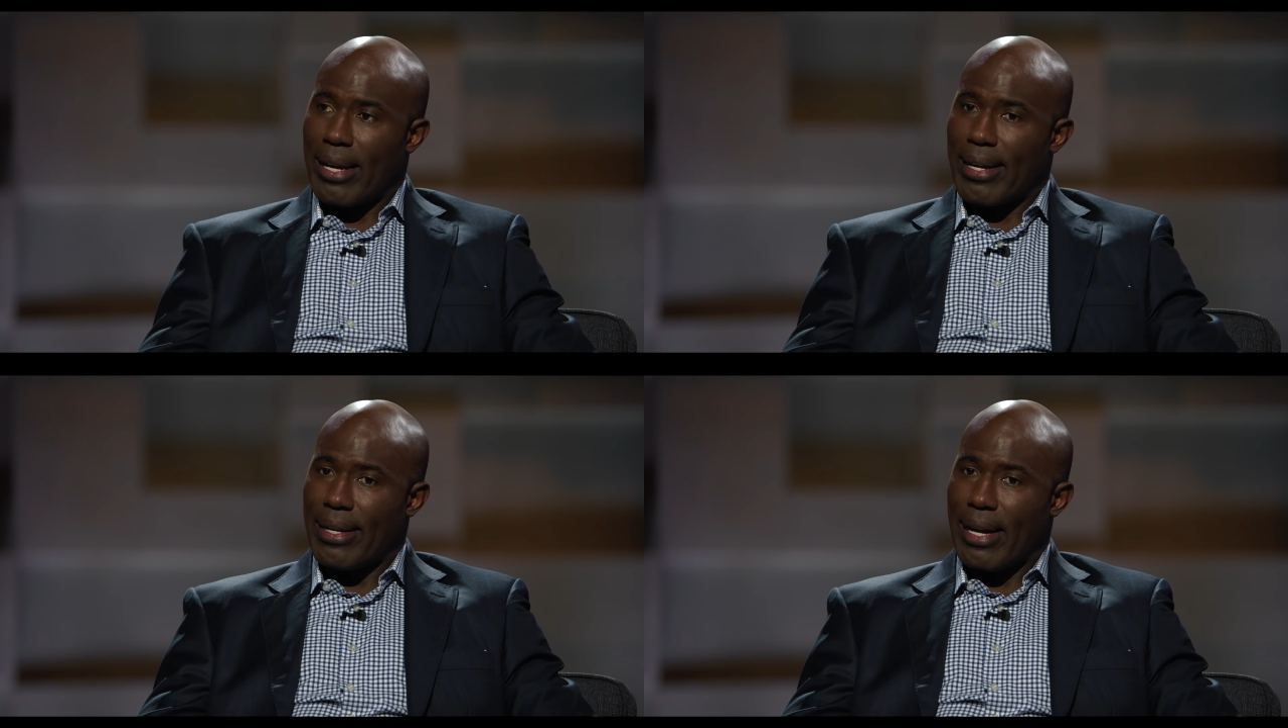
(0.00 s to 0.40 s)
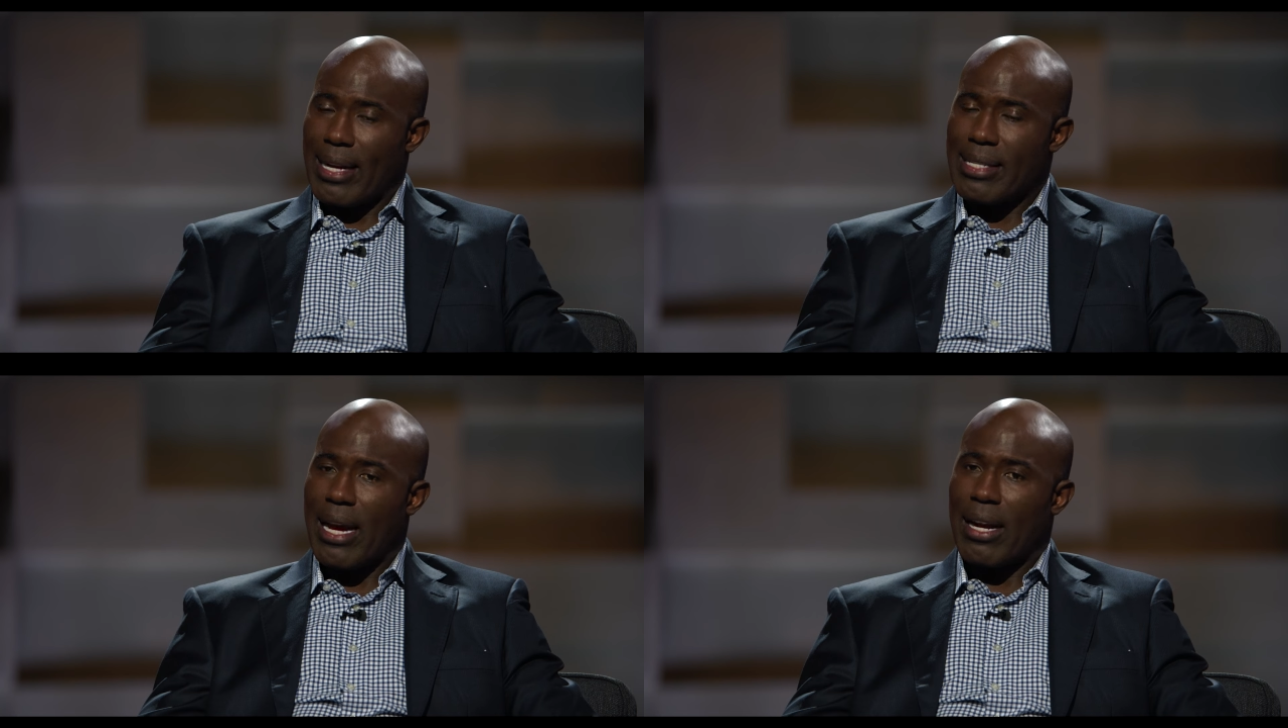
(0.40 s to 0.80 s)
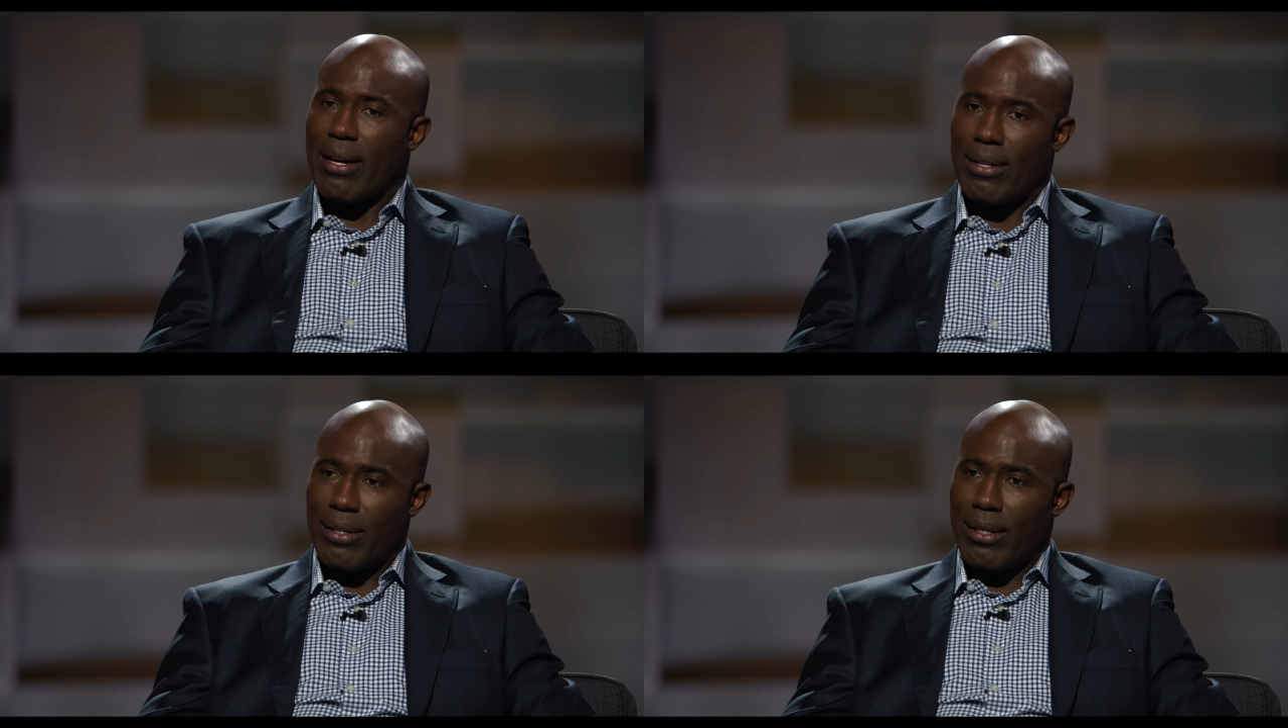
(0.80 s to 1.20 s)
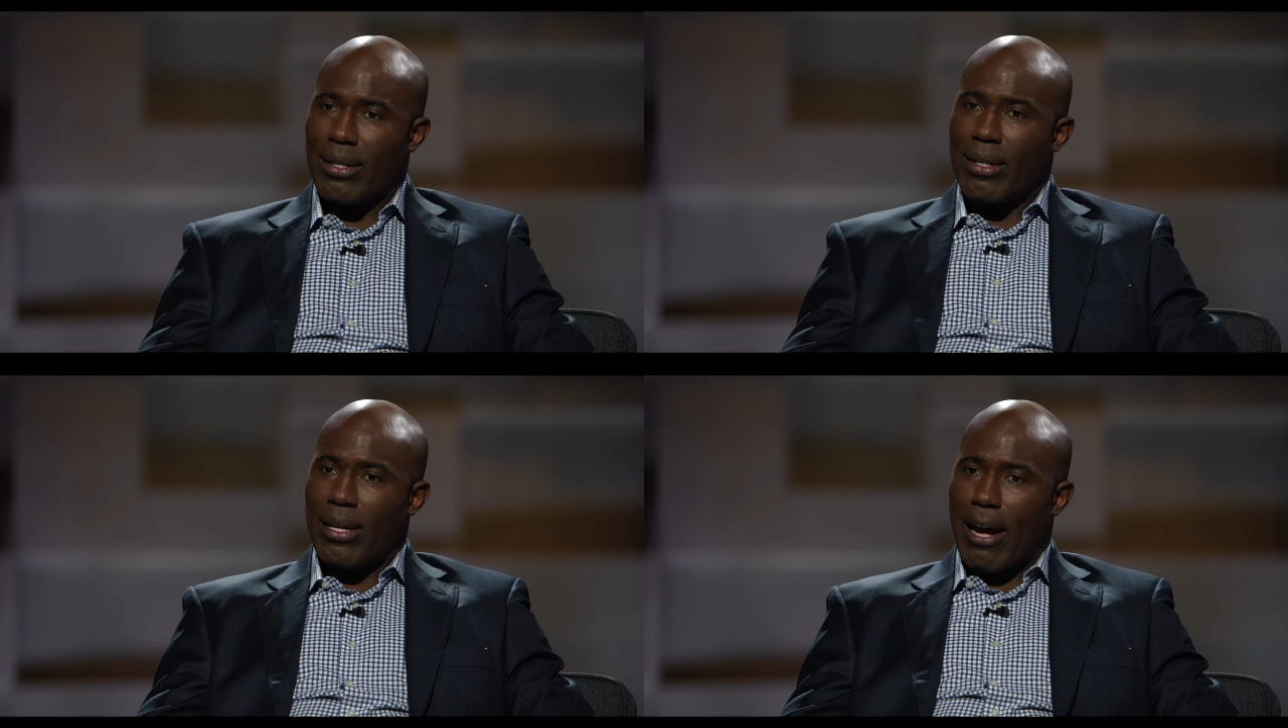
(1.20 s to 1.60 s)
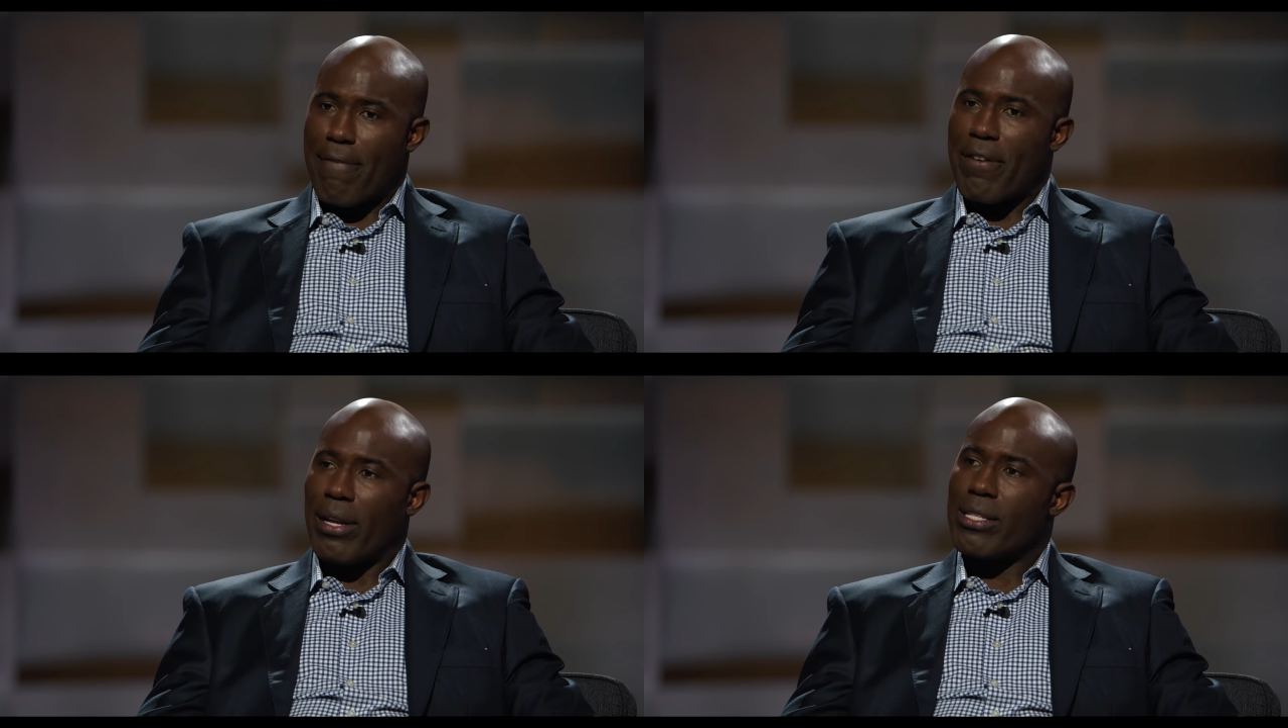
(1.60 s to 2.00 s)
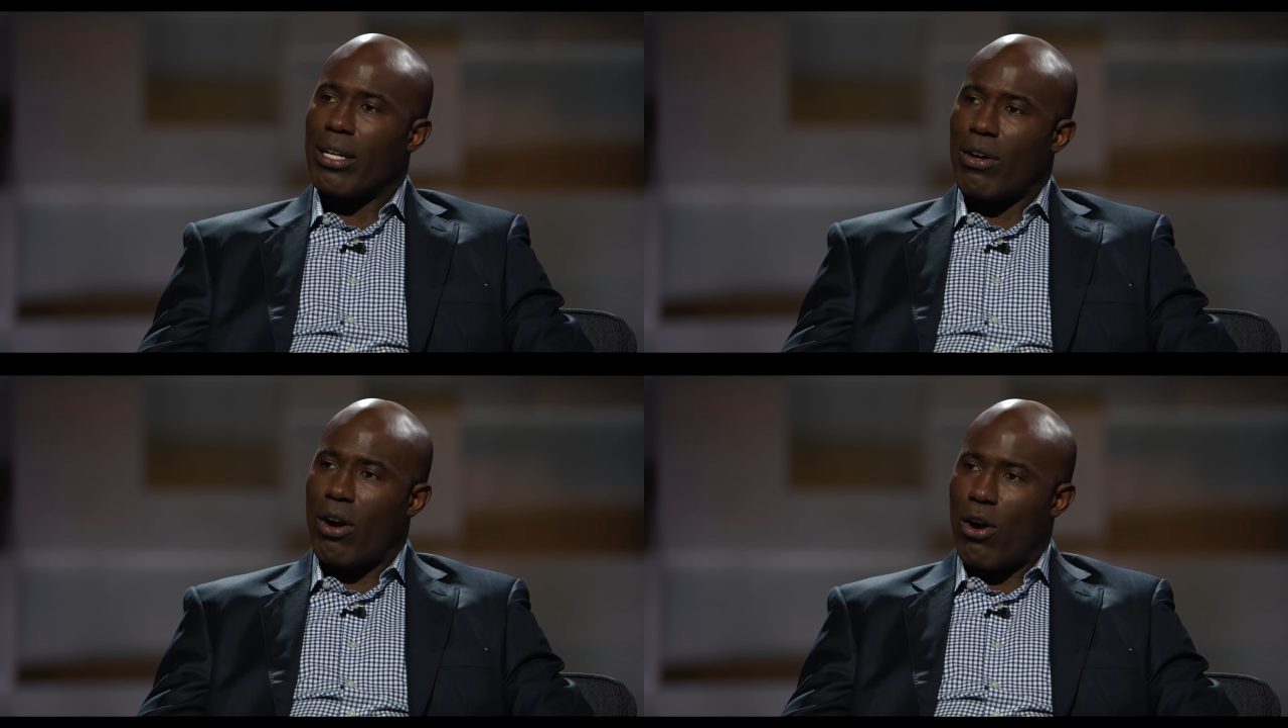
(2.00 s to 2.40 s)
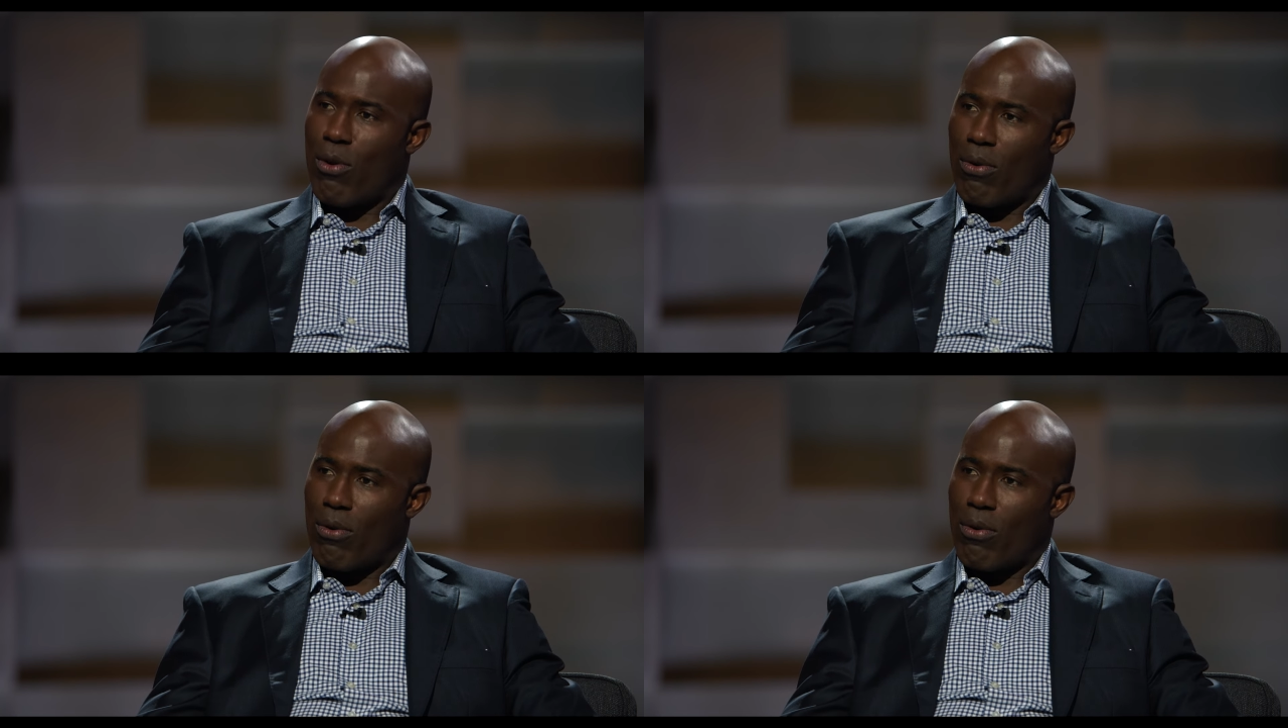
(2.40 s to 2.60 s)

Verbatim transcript: And uh, I just kind of, I fell into a little